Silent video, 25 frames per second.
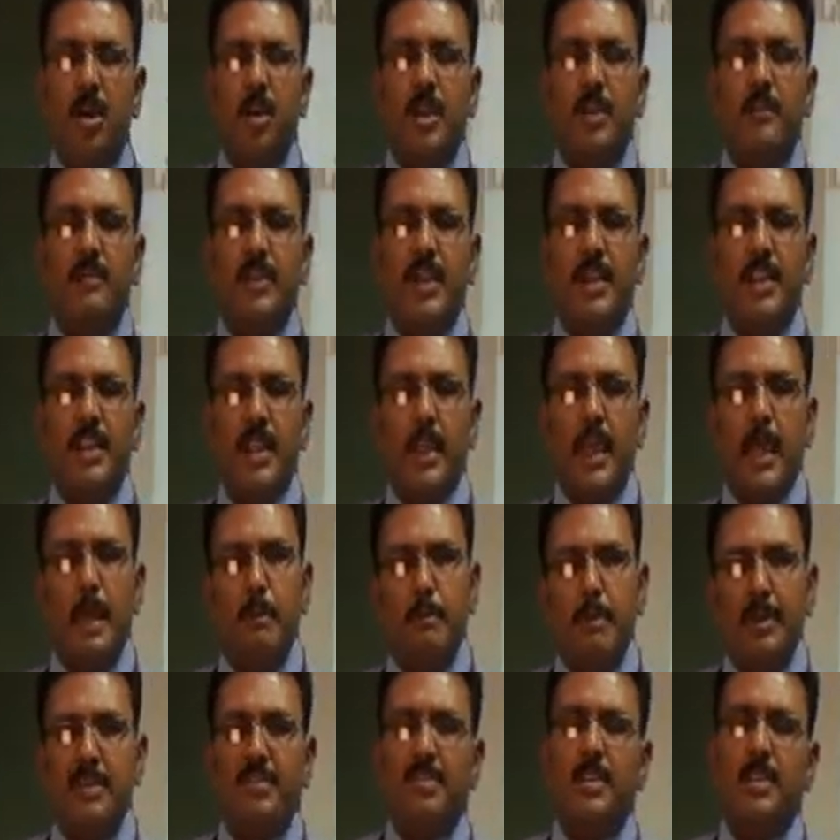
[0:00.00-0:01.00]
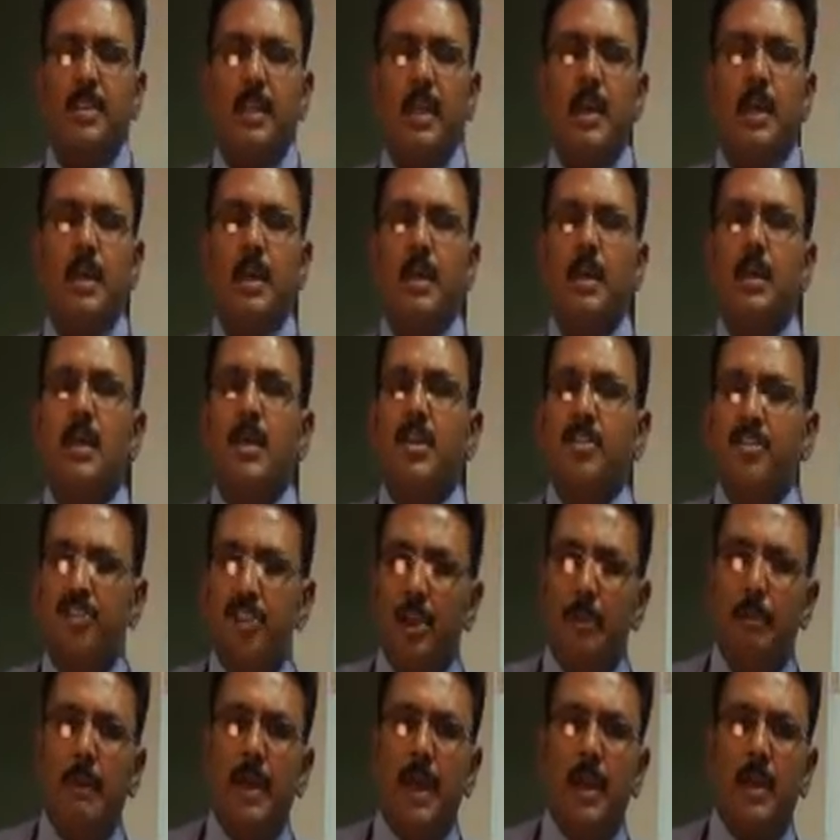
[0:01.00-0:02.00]
or if anything happens in the
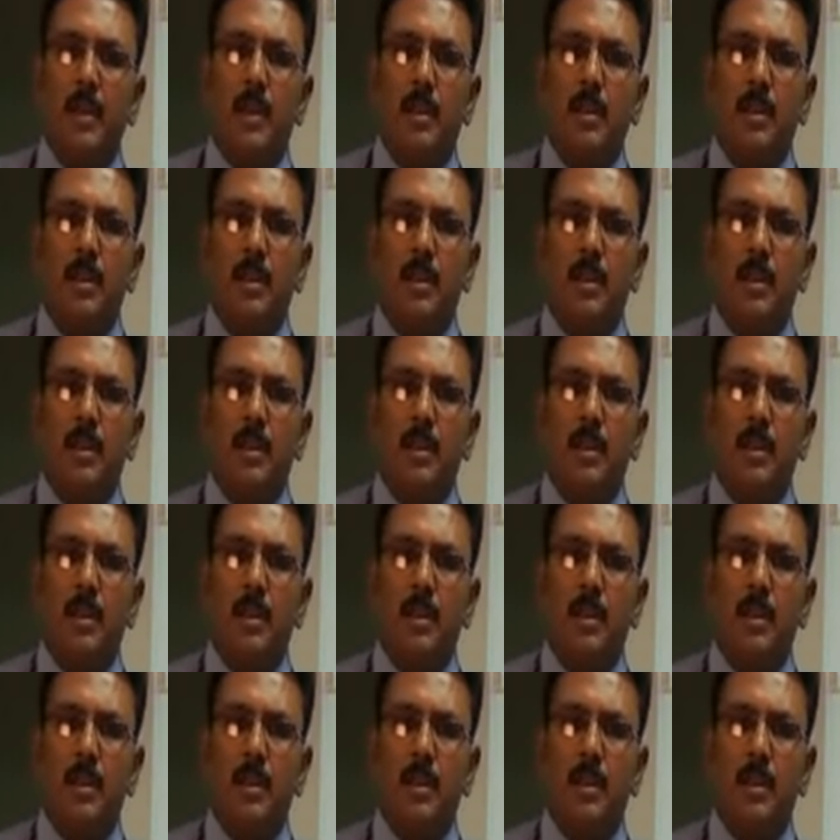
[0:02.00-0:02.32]
Japan,